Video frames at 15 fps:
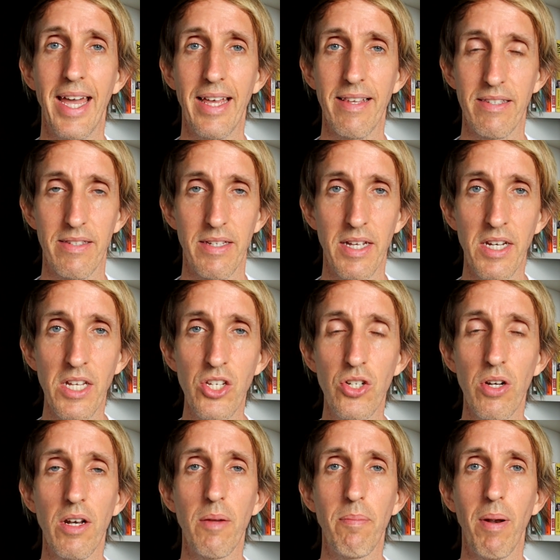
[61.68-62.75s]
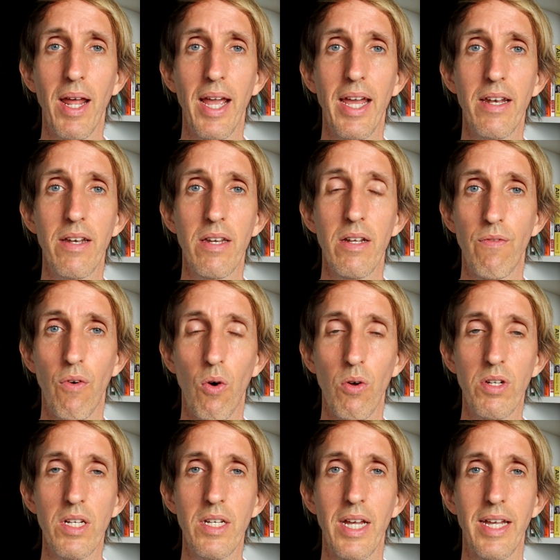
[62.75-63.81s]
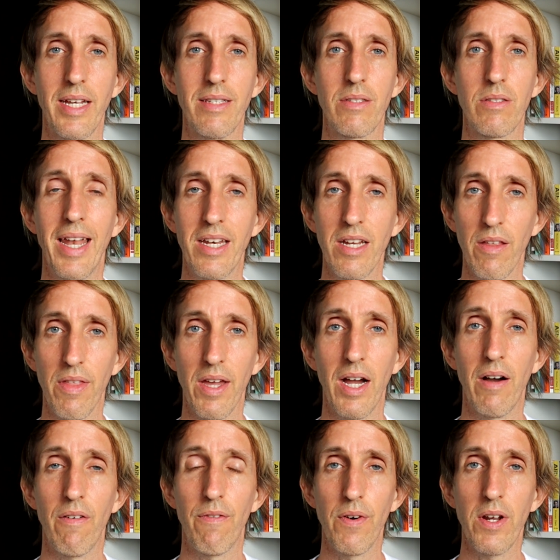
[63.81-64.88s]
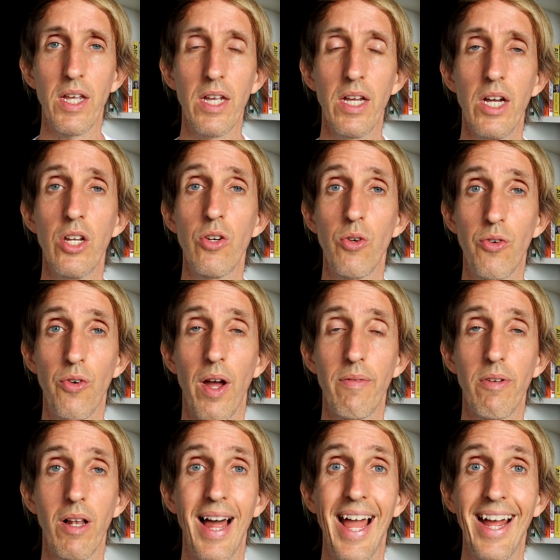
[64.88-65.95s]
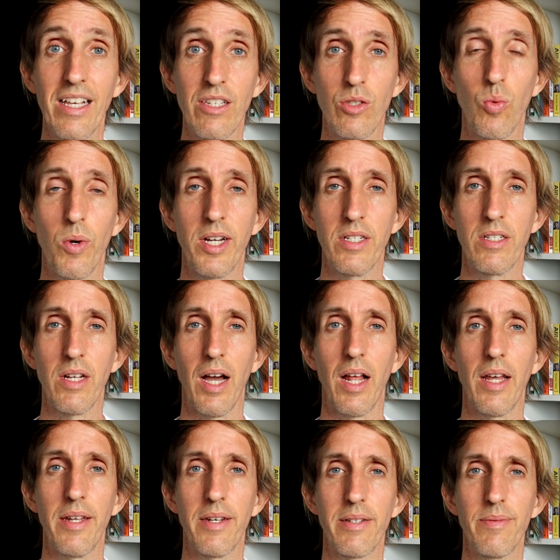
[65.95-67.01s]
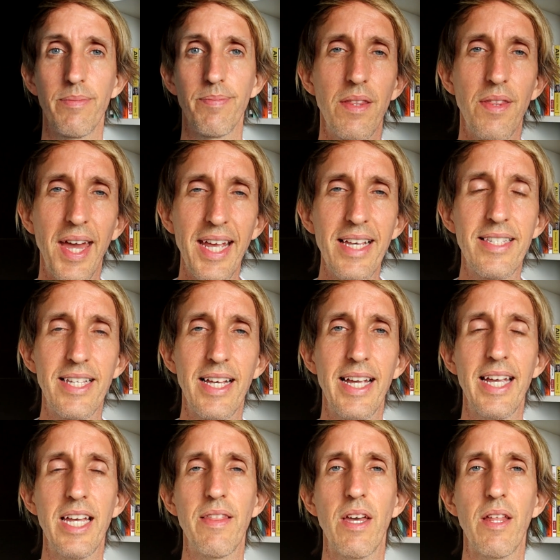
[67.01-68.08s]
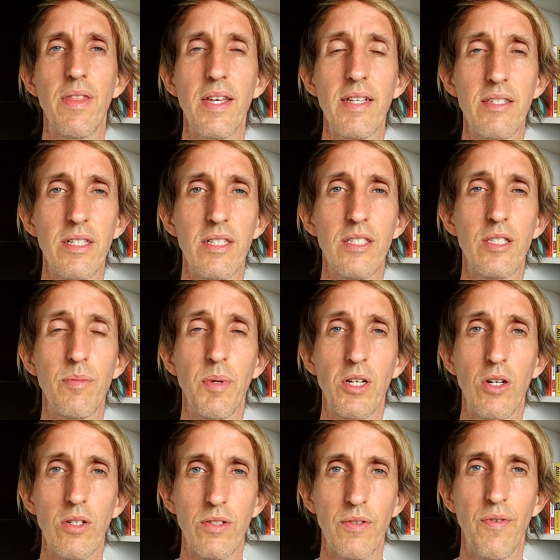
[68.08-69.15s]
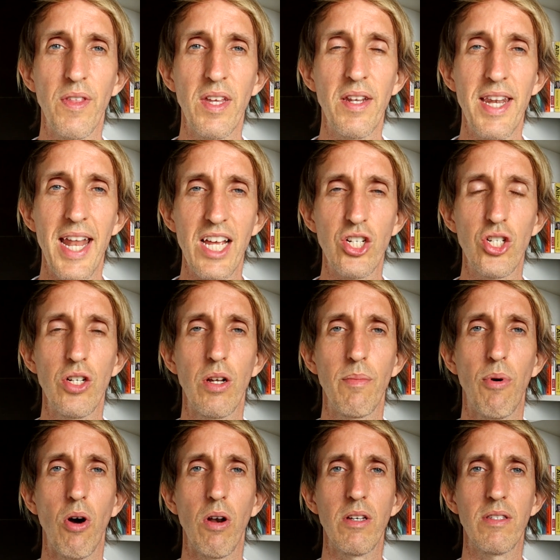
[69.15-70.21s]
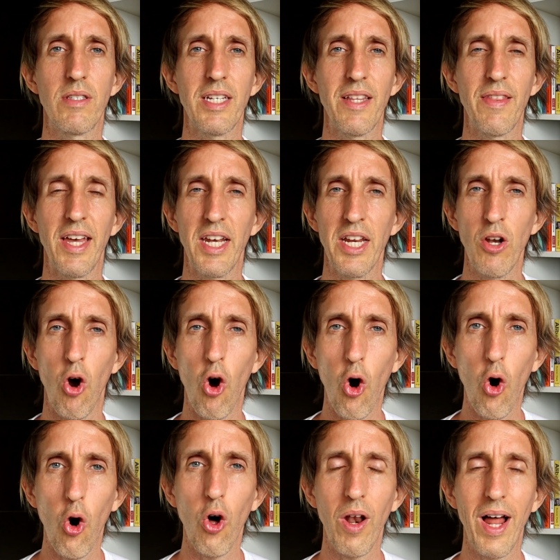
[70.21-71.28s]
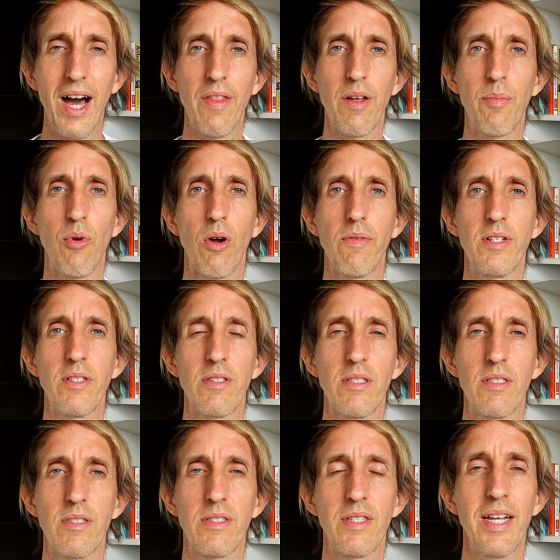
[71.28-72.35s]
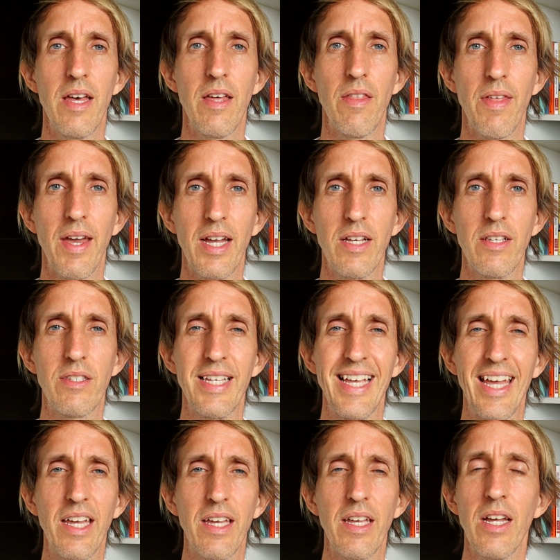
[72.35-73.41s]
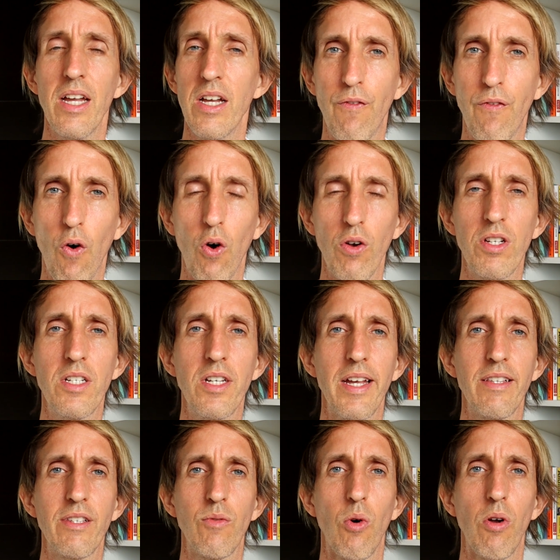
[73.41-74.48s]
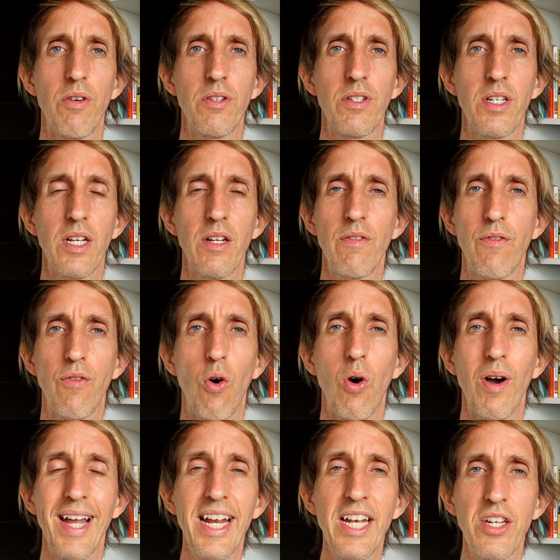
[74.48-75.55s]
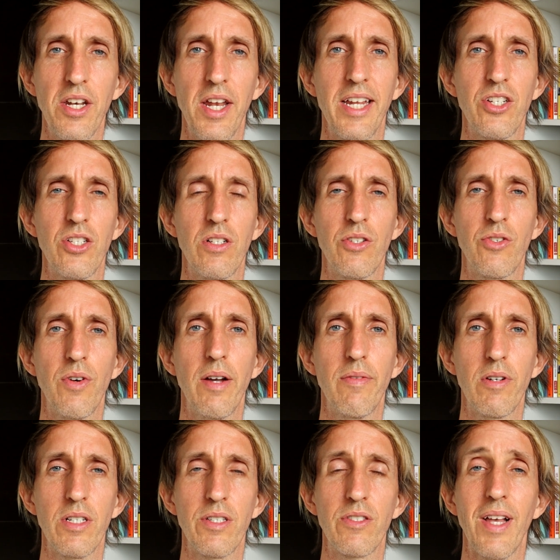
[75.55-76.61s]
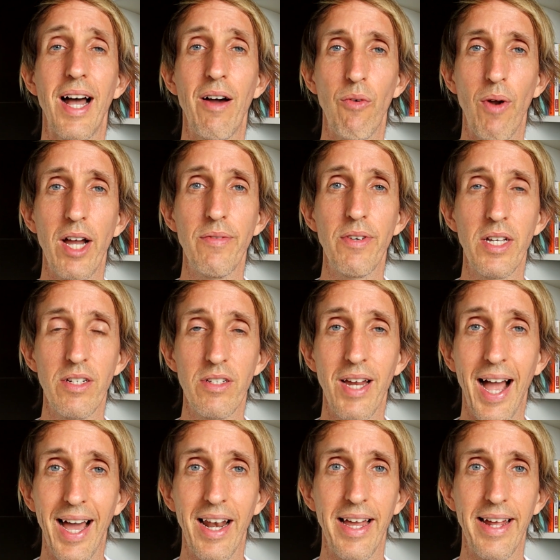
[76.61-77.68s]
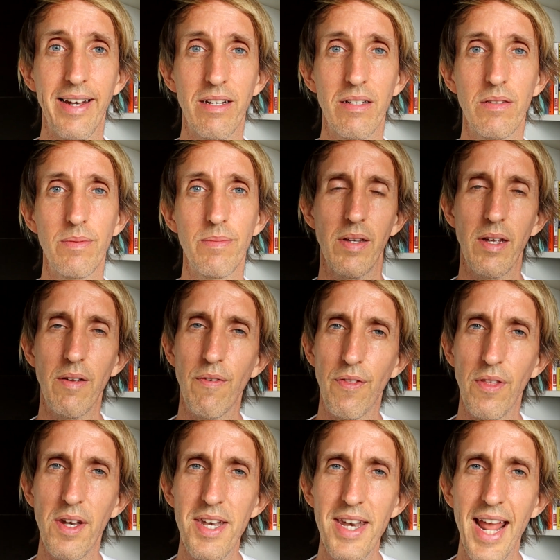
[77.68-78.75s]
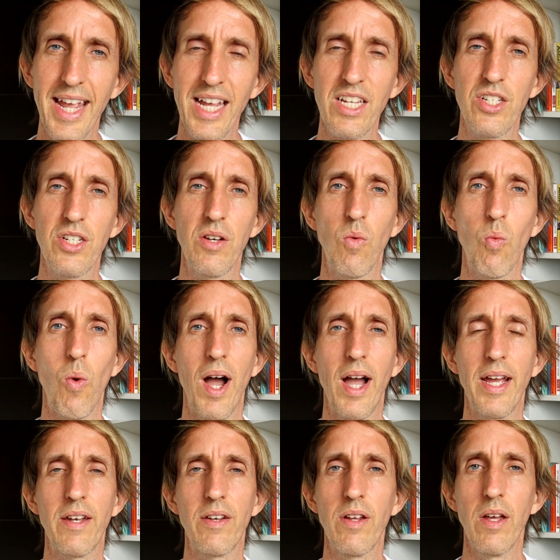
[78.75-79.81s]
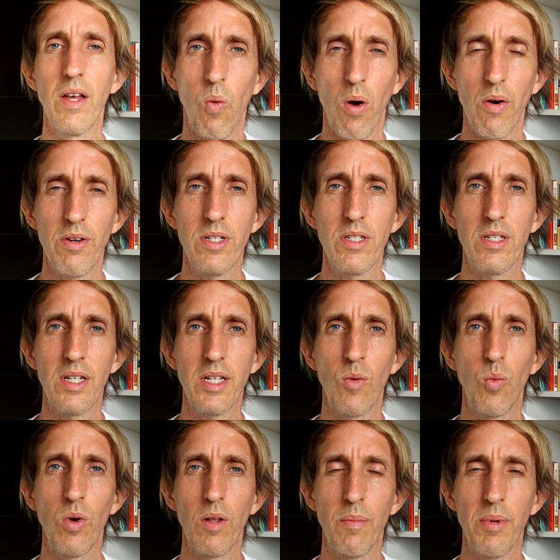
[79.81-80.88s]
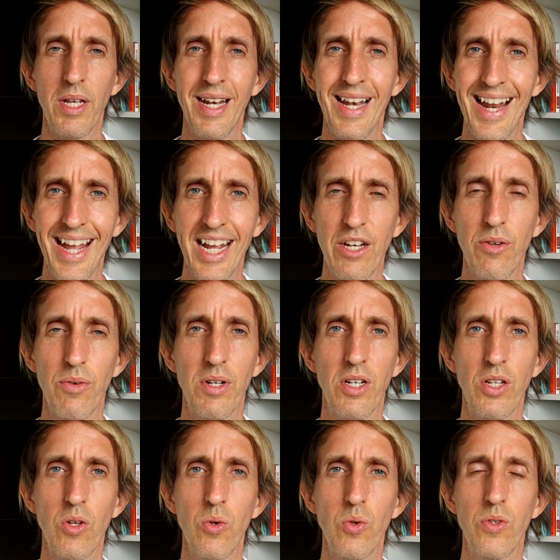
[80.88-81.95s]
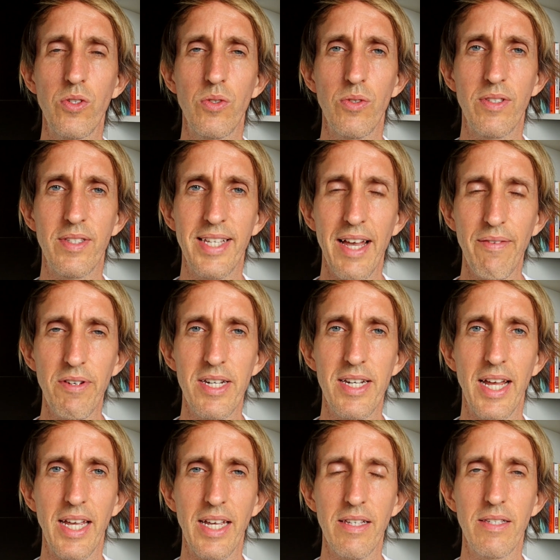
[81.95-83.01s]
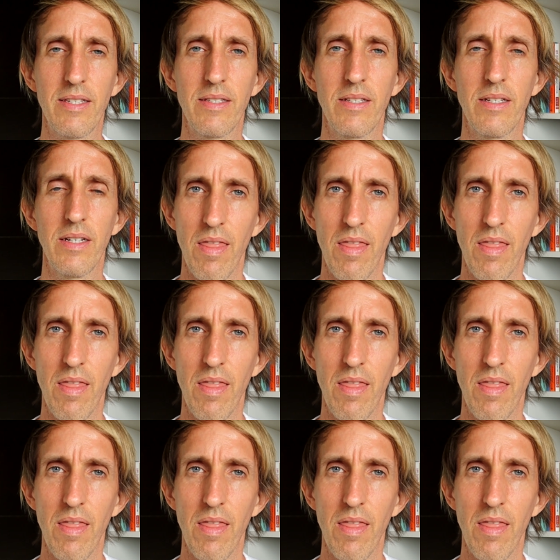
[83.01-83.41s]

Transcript: as initially planned, 14 days until they are free to travel elsewhere in Thailand. They say that this is because of the national policy that in all other provinces there is a 14 days quarantine for international travelers arriving in Thailand. If the nationwide quarantine will be later reduced to 7 days,